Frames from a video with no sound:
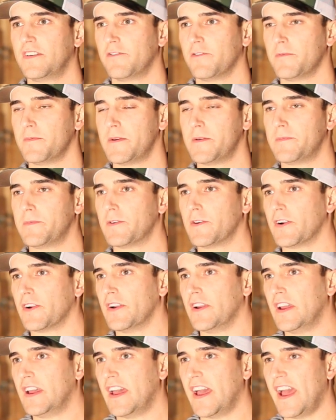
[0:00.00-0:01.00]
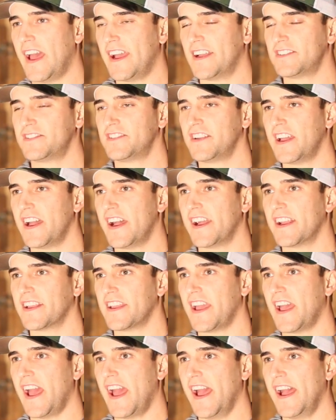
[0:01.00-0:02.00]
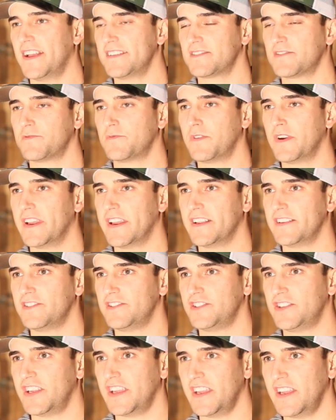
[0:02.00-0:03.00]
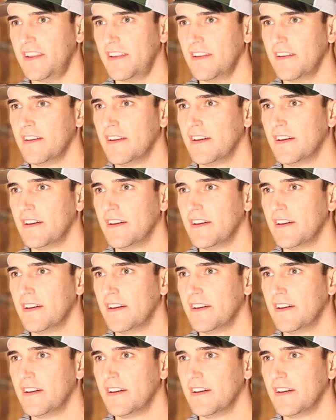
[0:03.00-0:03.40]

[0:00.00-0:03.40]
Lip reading: Remember, hashtag AskWadeG.